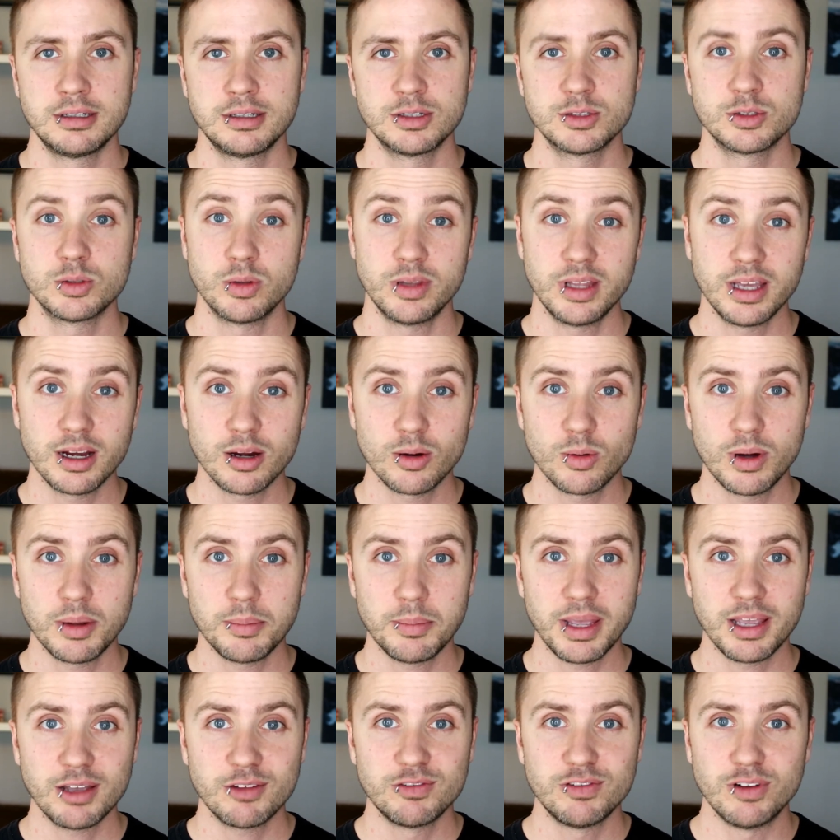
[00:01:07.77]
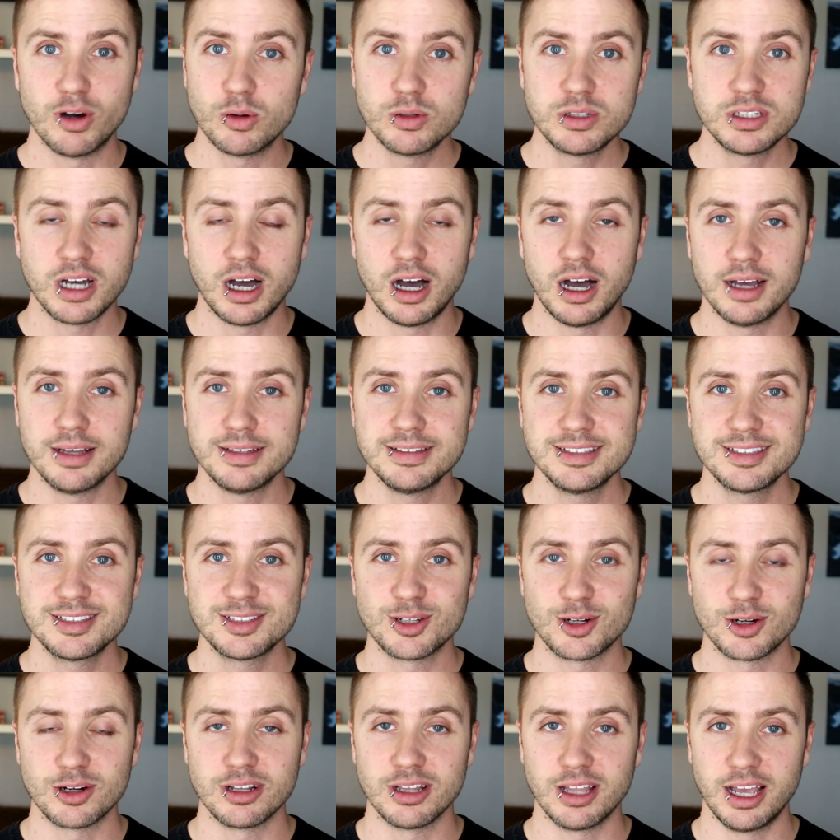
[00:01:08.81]
So they are what make photons
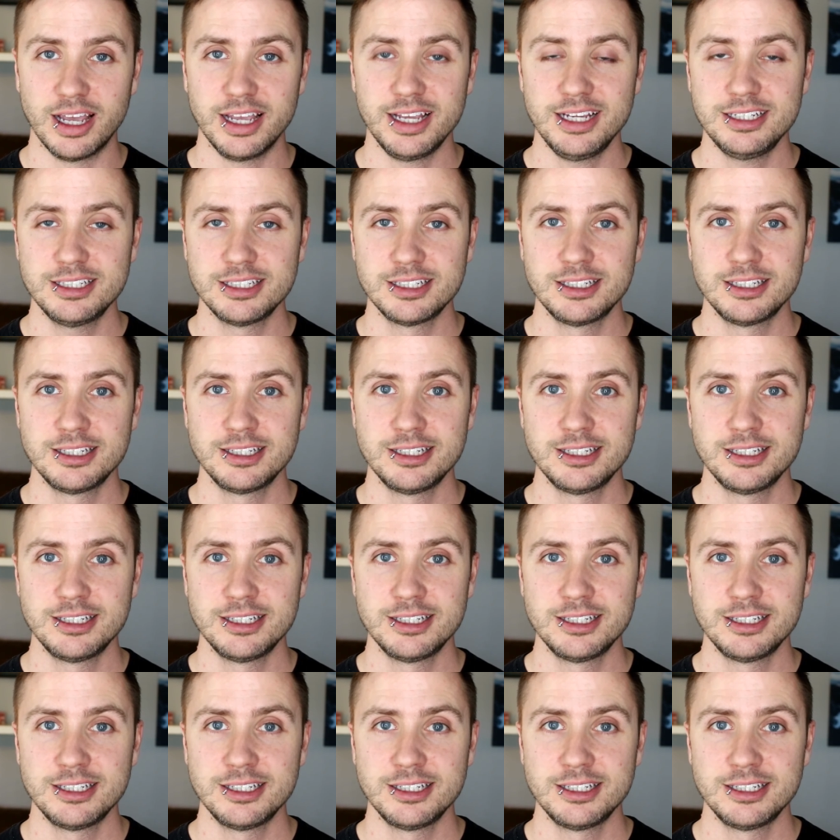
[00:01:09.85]
or light.